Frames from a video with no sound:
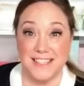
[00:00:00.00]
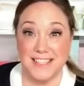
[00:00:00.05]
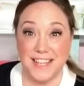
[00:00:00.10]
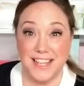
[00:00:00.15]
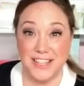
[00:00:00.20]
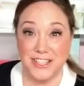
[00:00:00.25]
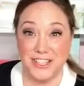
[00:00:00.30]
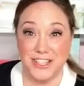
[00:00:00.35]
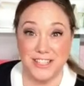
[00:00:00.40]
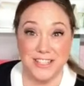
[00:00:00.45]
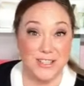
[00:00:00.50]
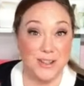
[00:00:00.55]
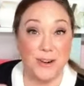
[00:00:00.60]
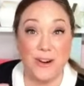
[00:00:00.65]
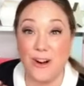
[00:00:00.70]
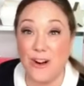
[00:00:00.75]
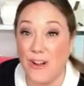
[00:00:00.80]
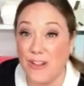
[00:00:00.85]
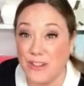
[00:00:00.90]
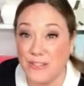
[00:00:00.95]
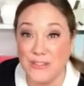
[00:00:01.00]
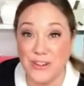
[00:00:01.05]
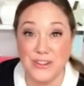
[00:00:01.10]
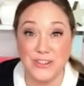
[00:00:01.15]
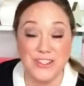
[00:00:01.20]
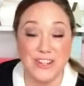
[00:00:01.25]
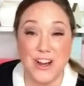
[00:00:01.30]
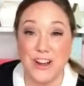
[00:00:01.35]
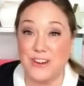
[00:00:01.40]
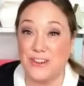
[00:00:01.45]
kitchens or all of your
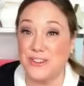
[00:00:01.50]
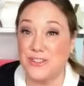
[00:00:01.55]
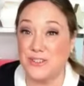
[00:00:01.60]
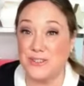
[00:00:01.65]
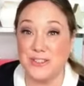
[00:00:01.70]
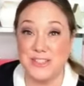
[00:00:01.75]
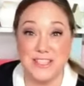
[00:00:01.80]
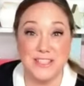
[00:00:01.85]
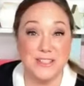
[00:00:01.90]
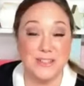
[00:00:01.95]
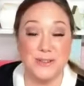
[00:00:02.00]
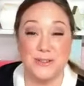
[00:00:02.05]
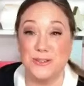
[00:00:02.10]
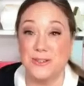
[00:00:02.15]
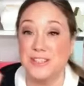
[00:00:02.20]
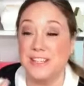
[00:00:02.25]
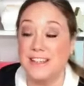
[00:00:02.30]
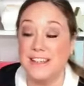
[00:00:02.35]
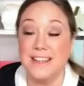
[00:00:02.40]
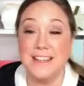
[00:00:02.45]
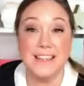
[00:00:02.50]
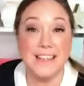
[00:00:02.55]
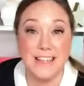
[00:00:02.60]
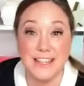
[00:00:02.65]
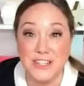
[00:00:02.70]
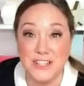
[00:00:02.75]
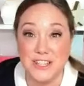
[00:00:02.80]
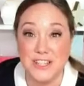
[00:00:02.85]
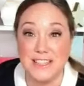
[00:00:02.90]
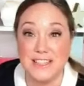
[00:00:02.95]
daughters' or sisters'
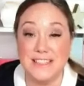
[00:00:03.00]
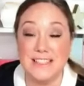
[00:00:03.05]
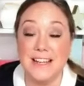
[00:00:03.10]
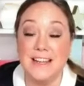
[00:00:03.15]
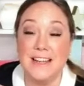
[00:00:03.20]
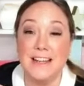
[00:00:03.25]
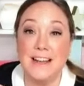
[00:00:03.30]
kitchens